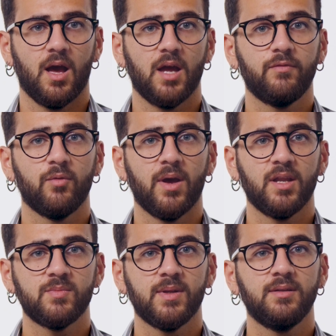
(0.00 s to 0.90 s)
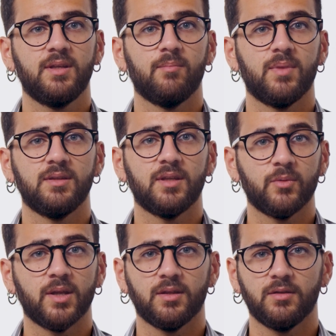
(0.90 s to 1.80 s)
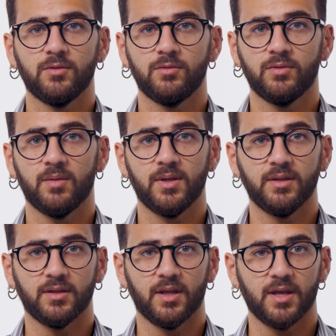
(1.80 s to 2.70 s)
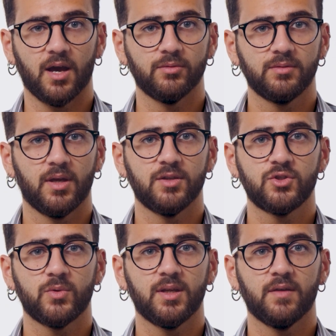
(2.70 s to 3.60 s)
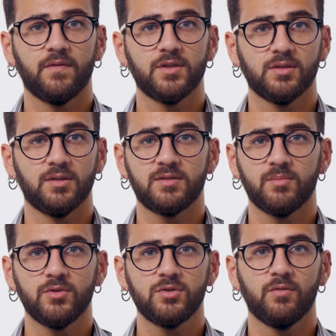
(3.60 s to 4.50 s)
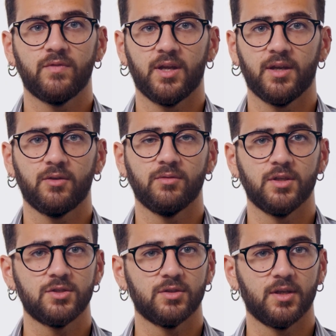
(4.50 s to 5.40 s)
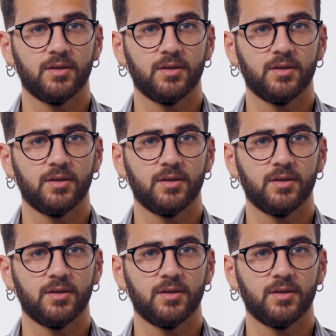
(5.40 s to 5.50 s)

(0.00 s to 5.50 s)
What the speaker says: Airflow management can be integrated into the building layout, ensuring efficient distribution of air conditioning.